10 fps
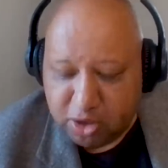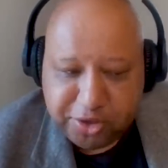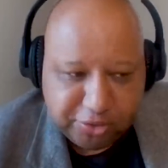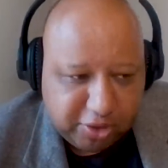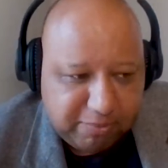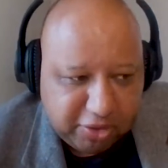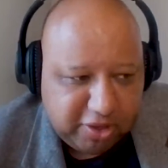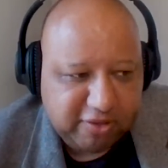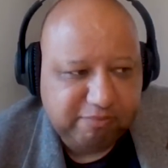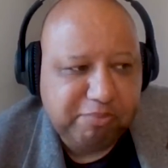30
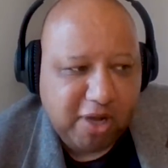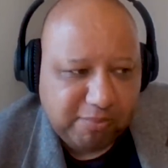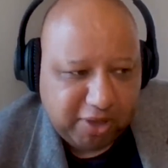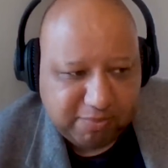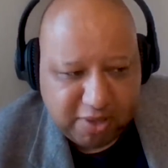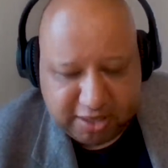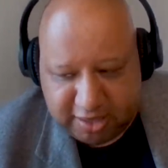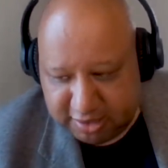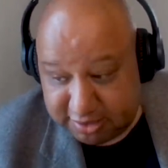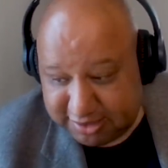million in public
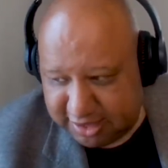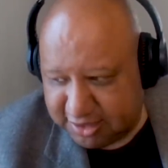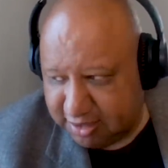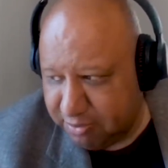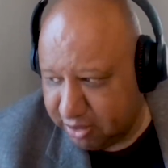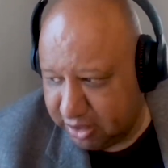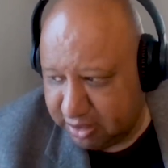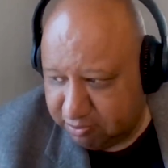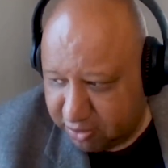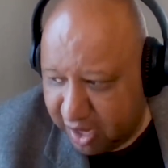money and 60 million
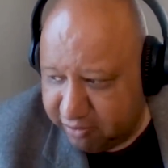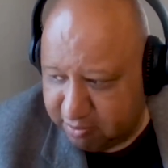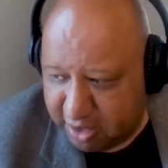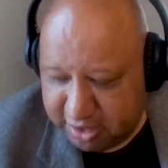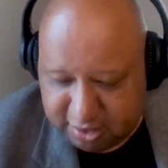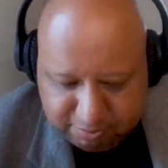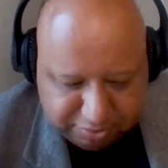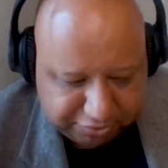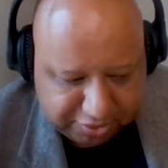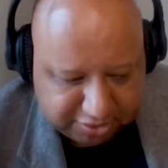in private money to
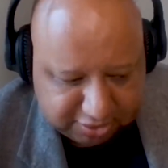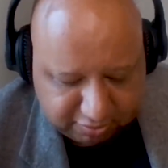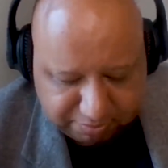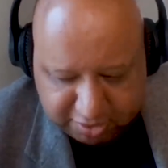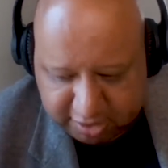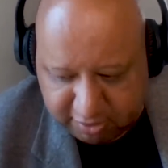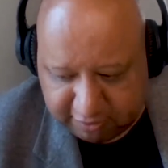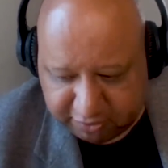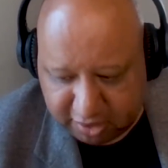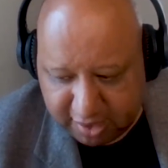build this sort of
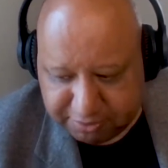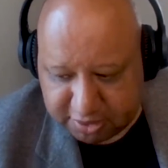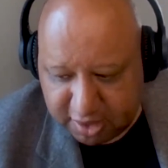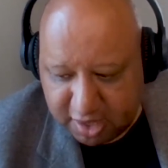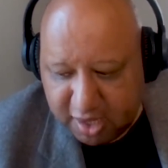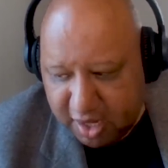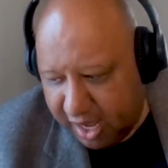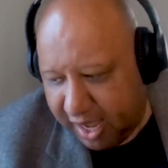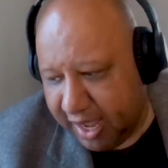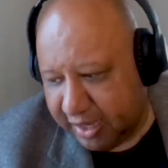playground for cops.
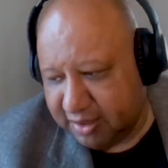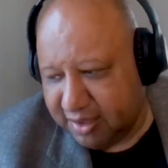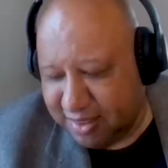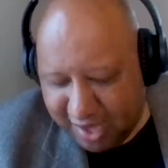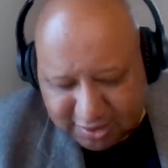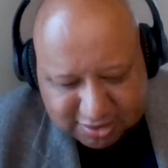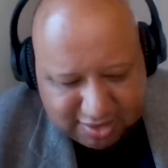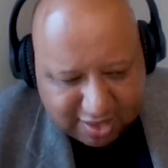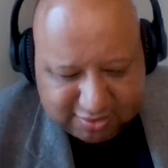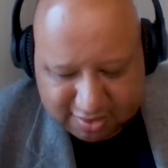And that's
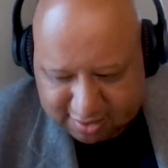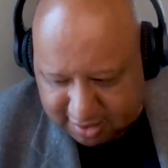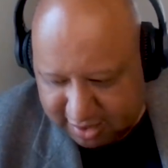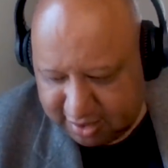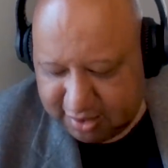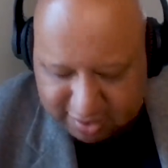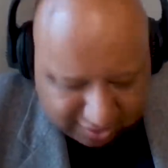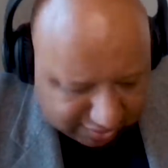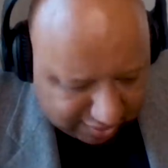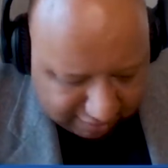not the thing.
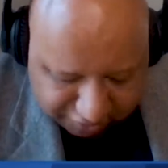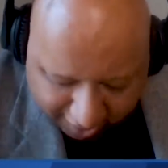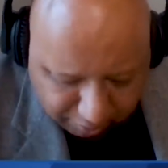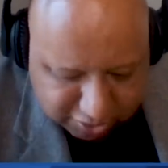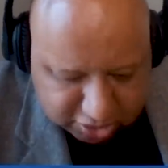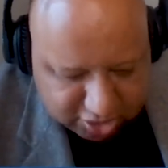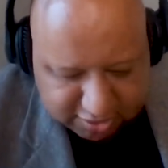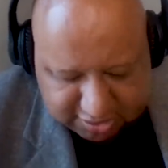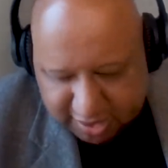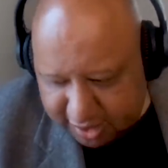If, if that was
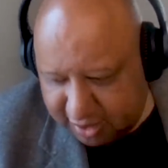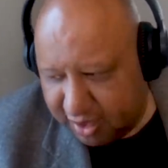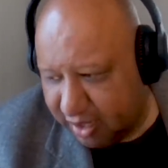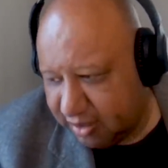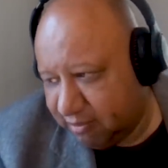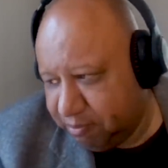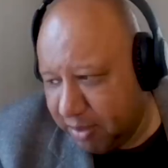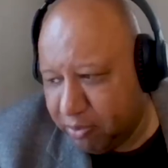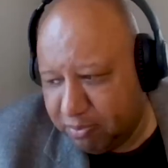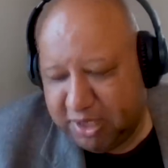just it,
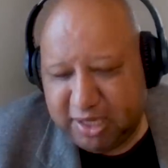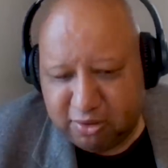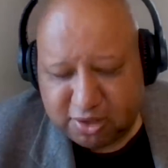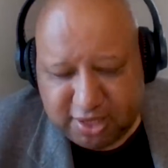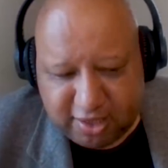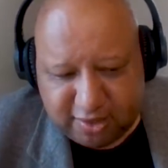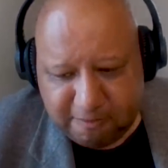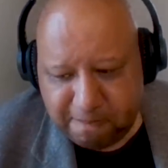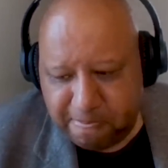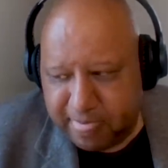people would be irritated.